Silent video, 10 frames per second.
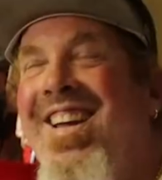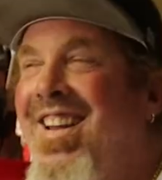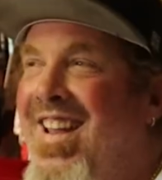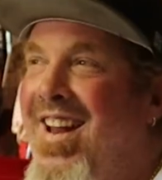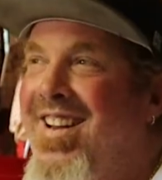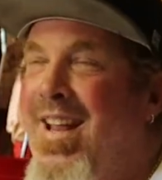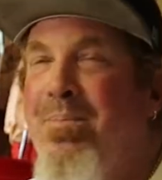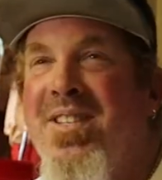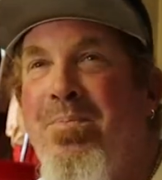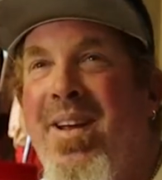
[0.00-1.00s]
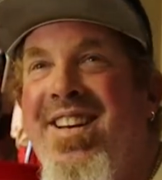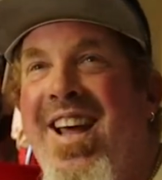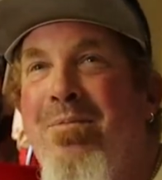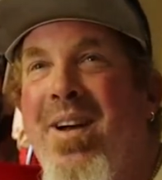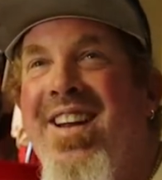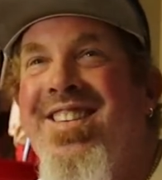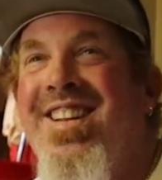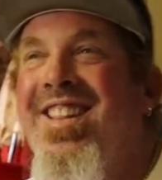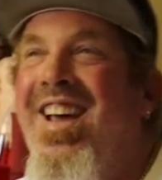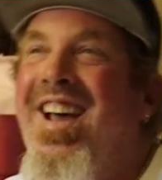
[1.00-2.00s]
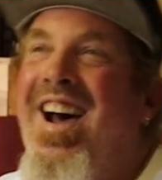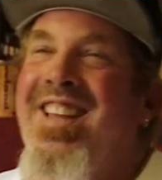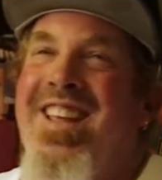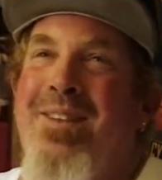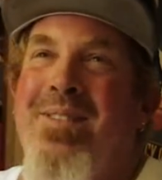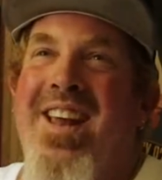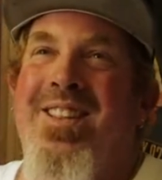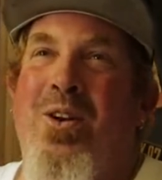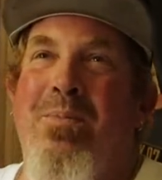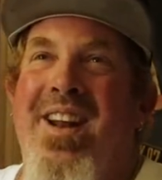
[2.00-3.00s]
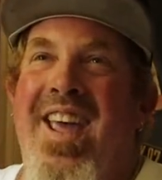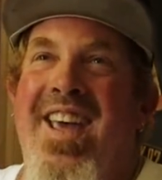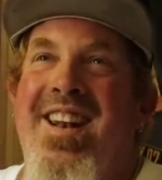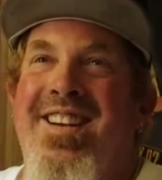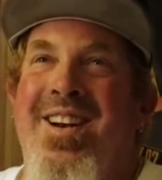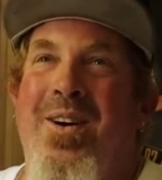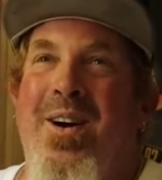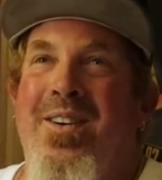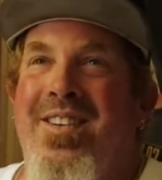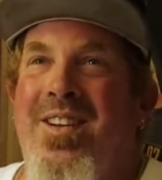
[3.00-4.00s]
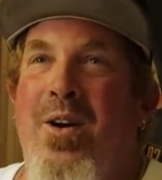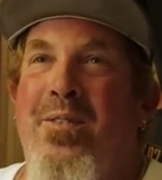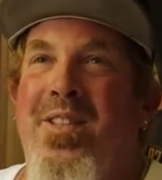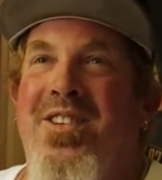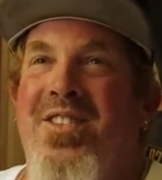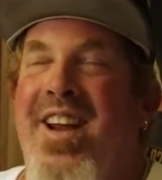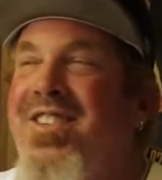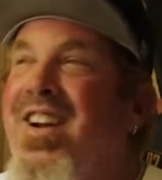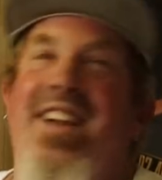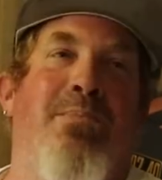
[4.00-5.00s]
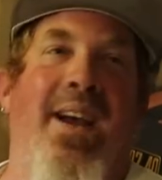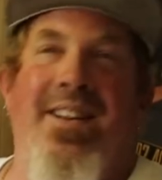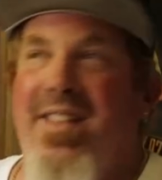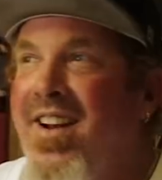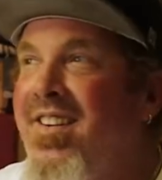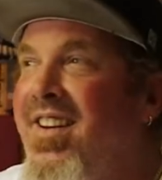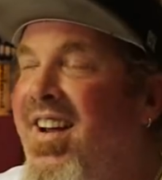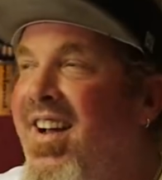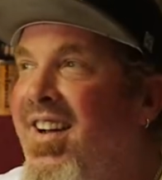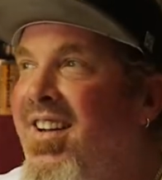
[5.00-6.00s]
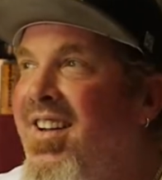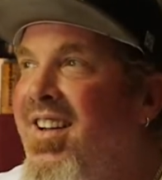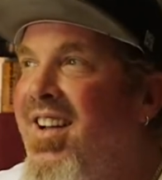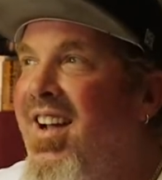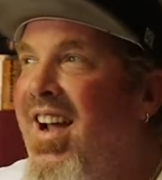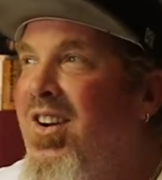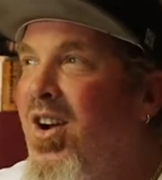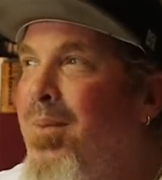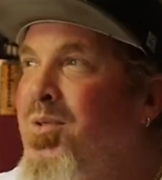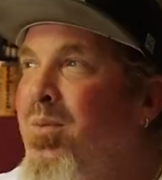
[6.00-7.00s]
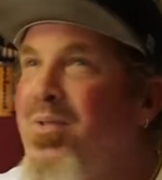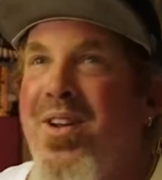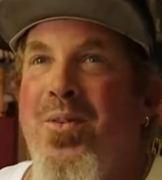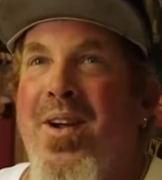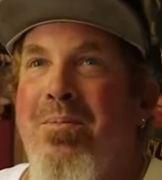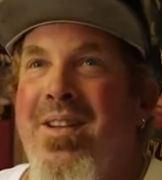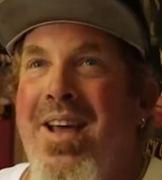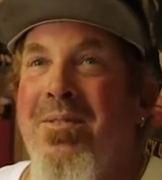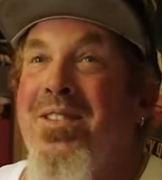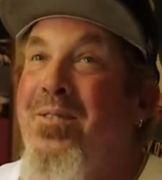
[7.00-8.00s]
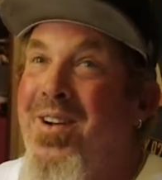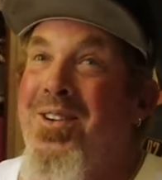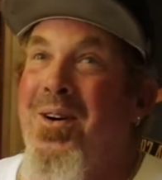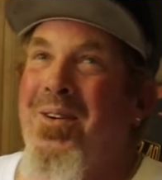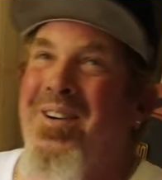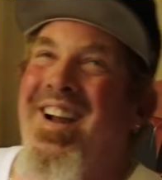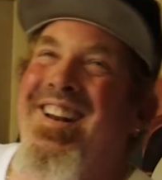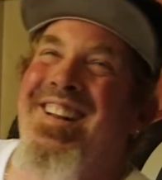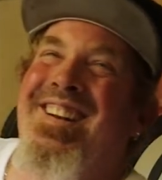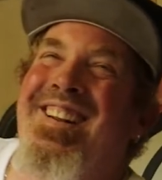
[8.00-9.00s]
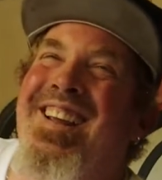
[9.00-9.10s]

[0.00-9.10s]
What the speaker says: He kind of kept the speed down, but I'd let him get a little bit ahead, go over the train tracks back there, and I caught up to him pretty quick. But that was a fun car to ride in.